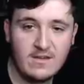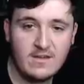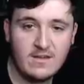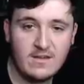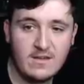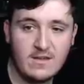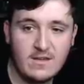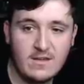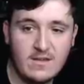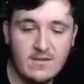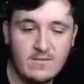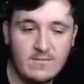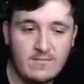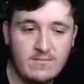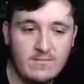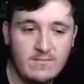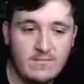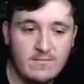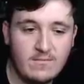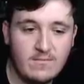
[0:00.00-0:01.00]

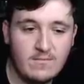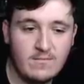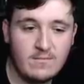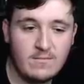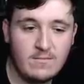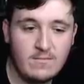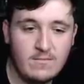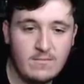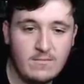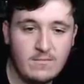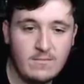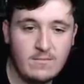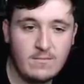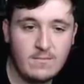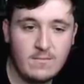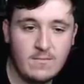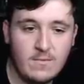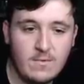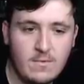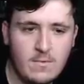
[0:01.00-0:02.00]

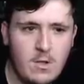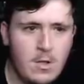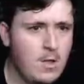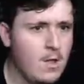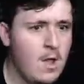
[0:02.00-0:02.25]
(silence)